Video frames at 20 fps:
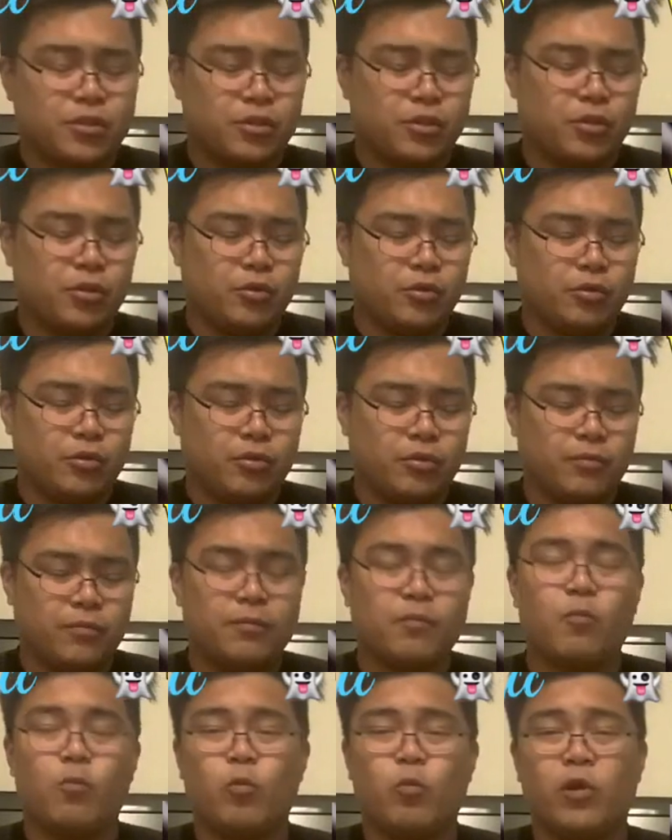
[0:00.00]
to
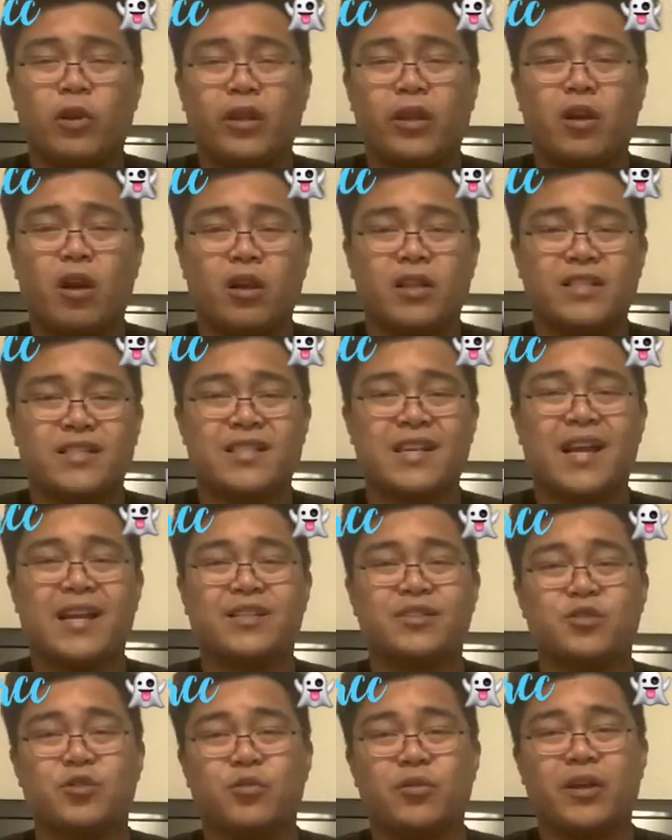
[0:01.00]
Willie Colley
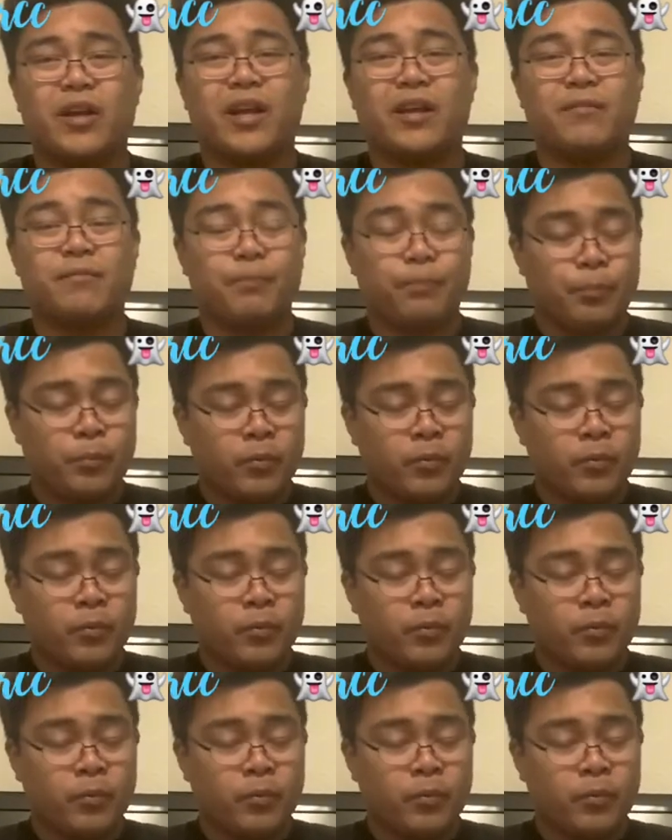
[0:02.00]
Stein. So again,